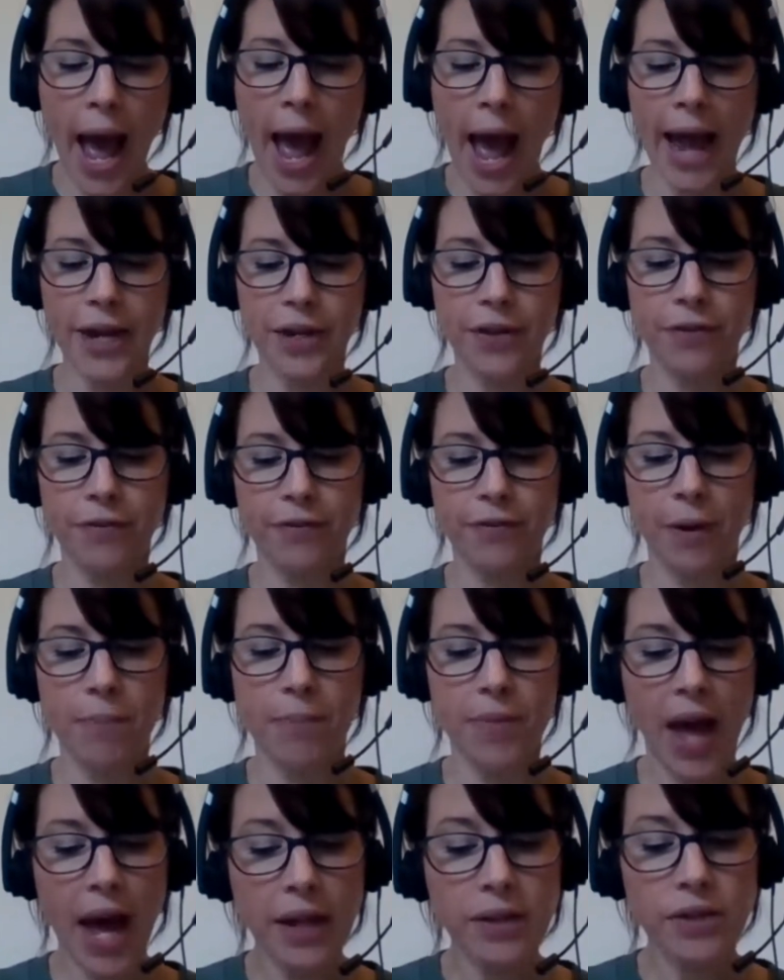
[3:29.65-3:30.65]
And
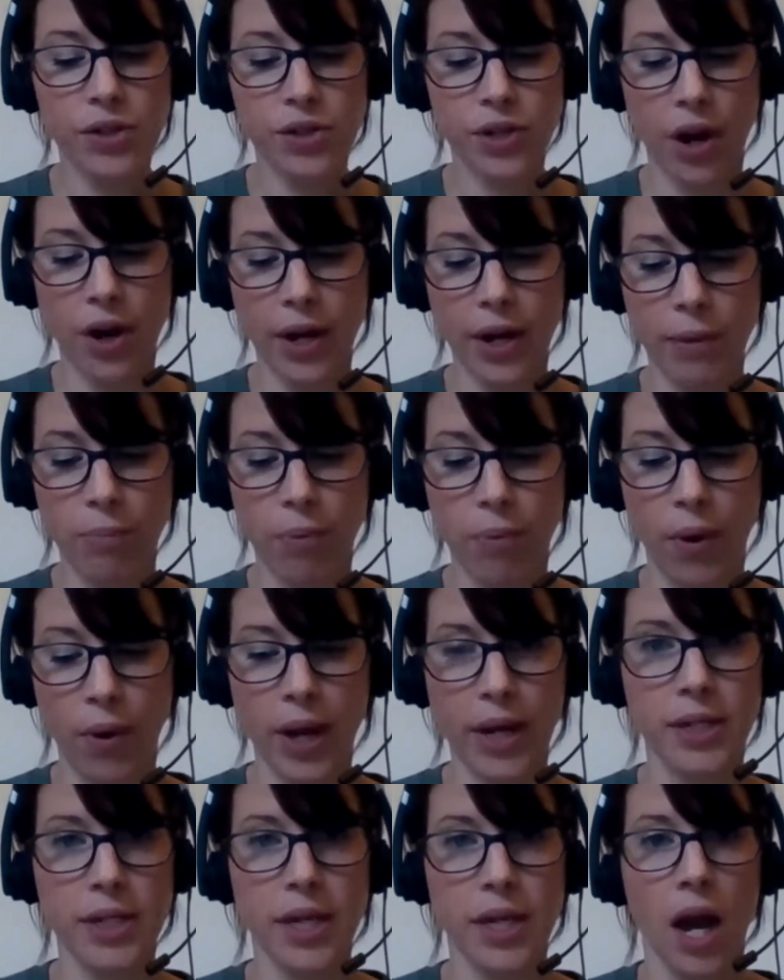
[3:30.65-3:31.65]
from that starting
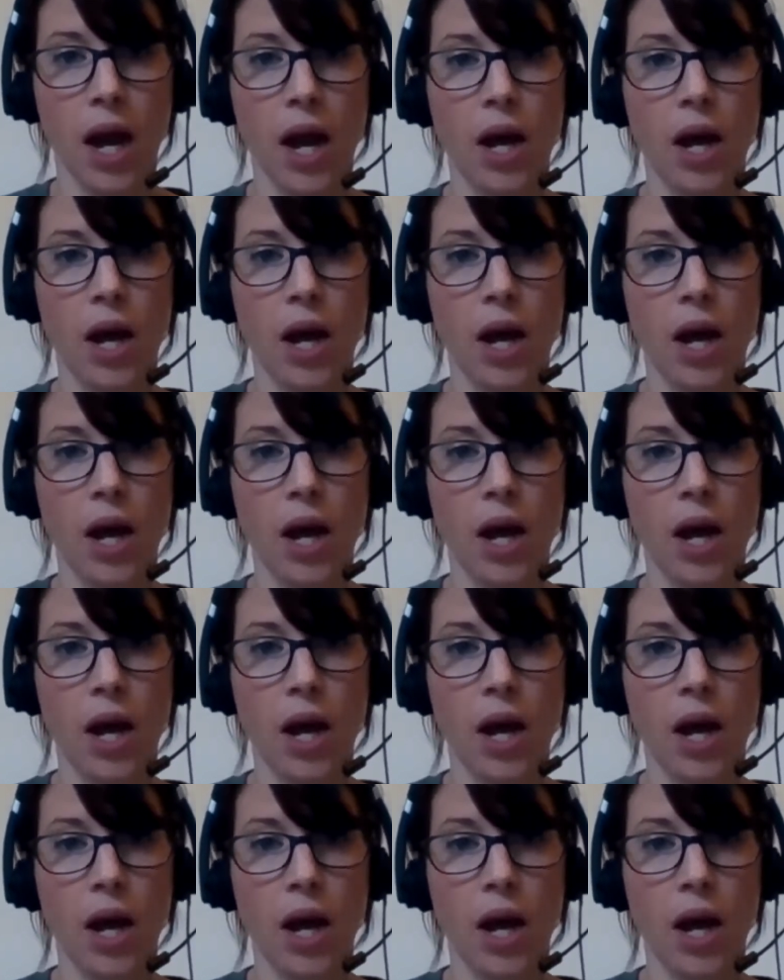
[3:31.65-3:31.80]
point,